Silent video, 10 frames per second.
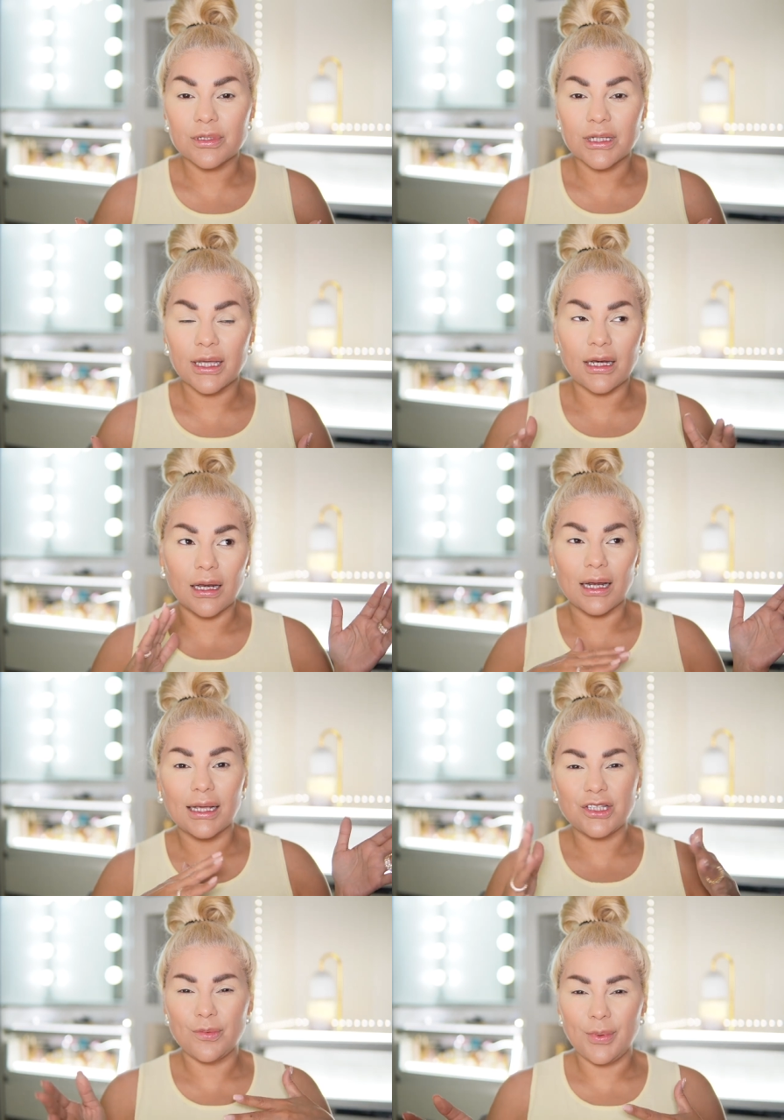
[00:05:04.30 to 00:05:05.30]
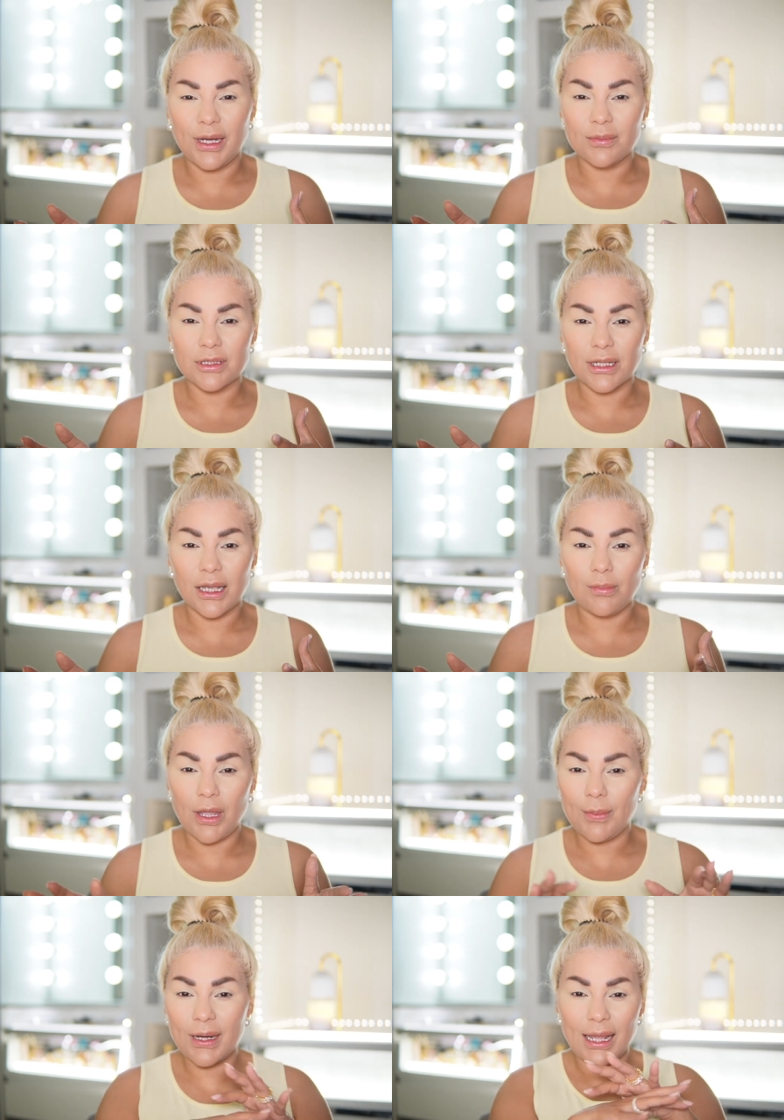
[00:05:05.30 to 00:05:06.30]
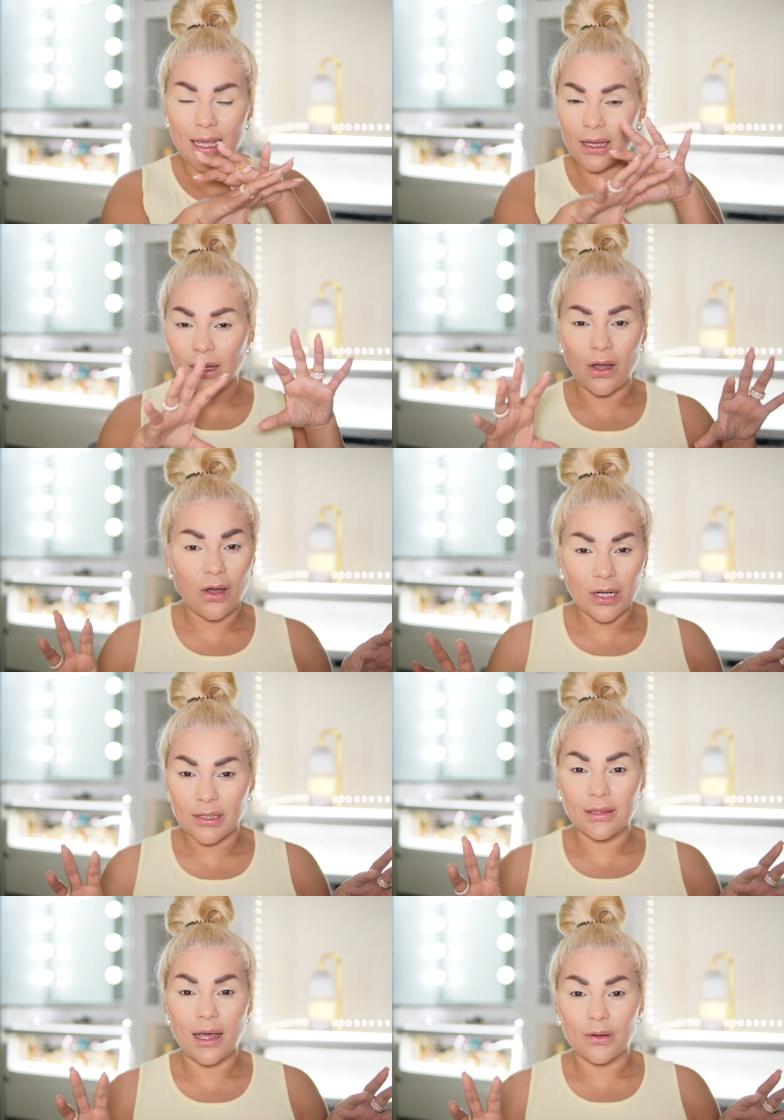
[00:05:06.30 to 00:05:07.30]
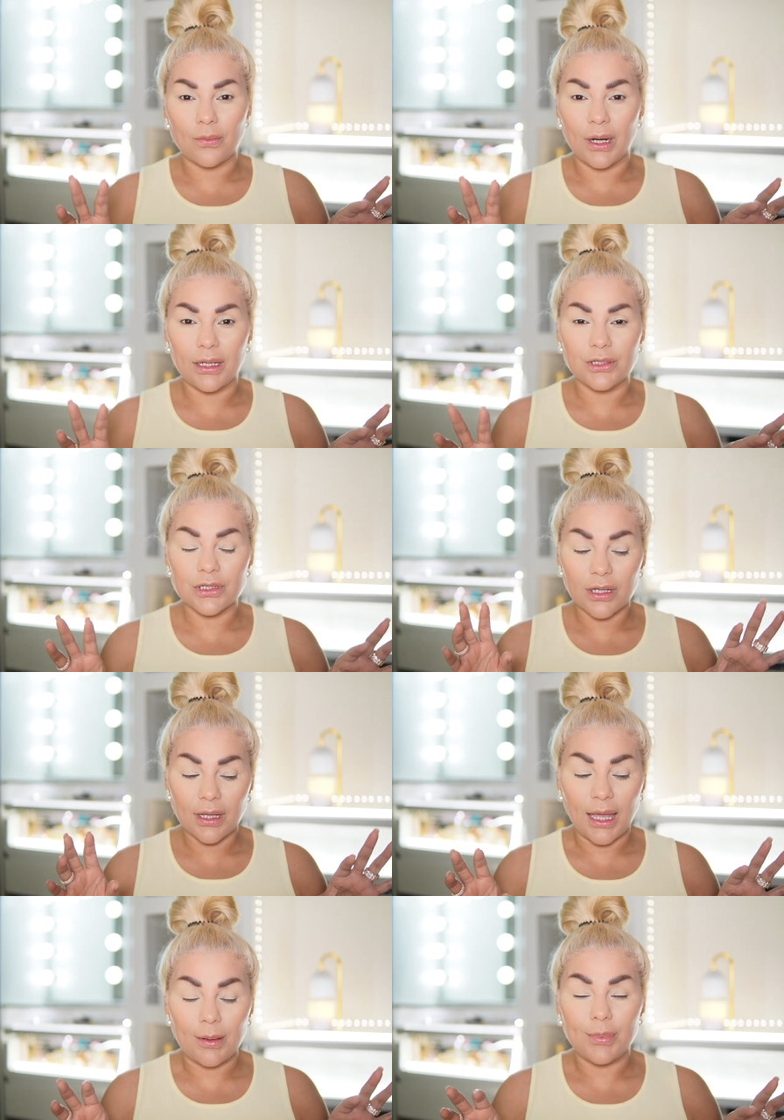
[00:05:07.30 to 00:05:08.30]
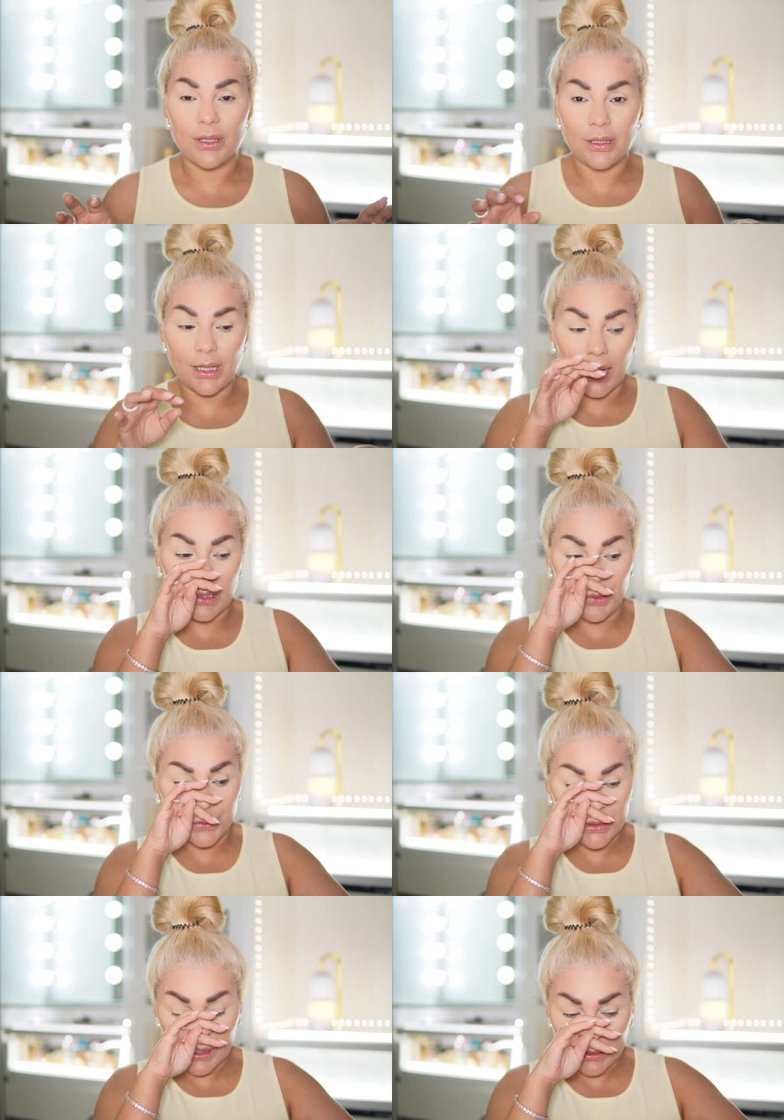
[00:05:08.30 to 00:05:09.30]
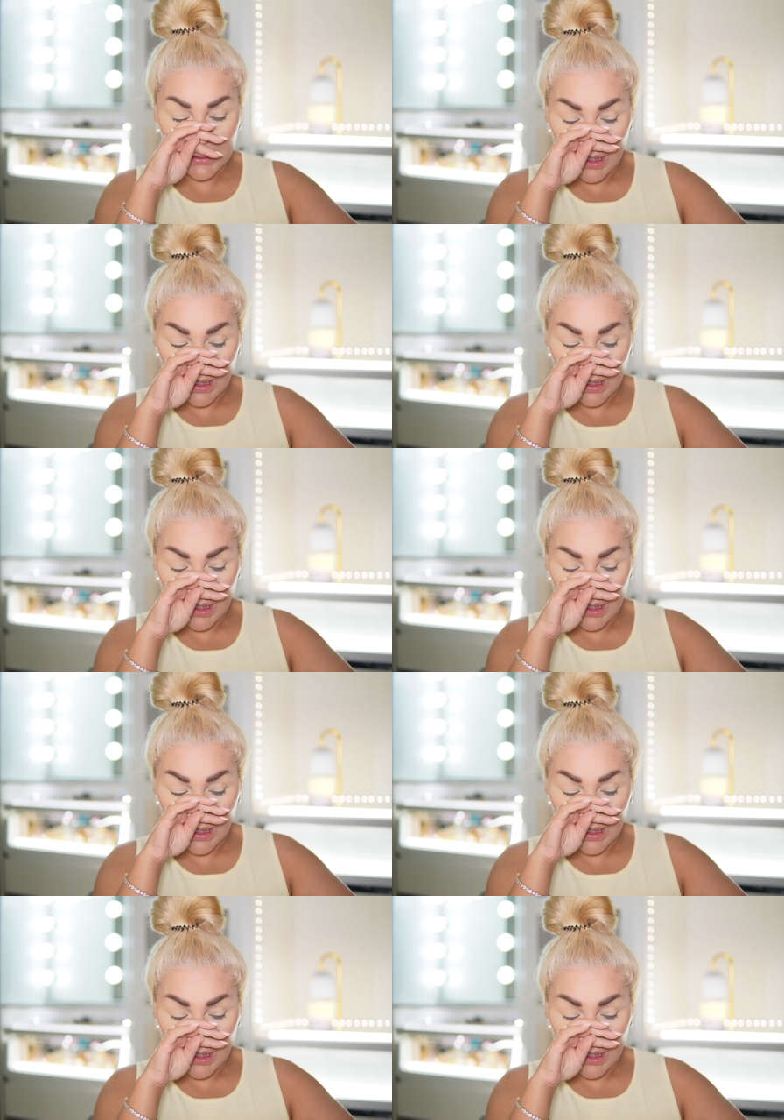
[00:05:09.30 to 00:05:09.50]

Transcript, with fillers: skin, light to medium skin, maybe like all in that range can be can use it.